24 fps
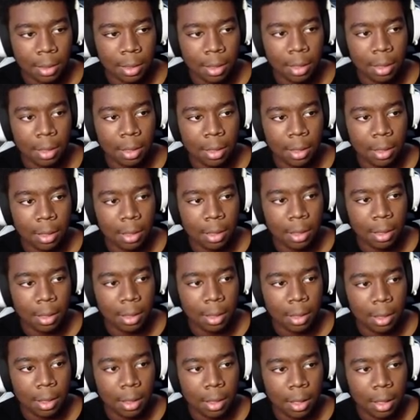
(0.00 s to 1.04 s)

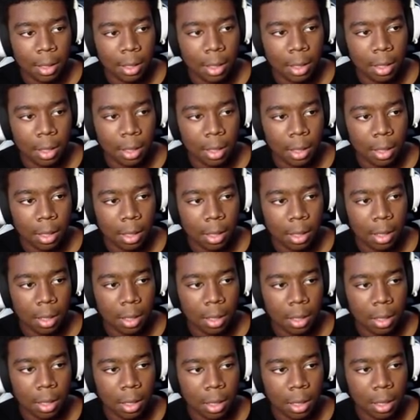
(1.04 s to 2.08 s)

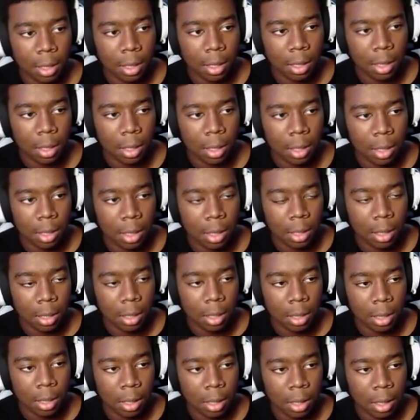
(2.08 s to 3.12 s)

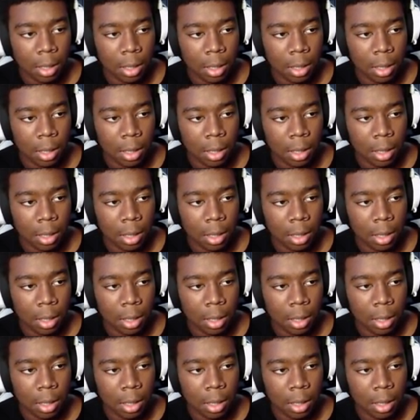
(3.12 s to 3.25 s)
(no one is talking)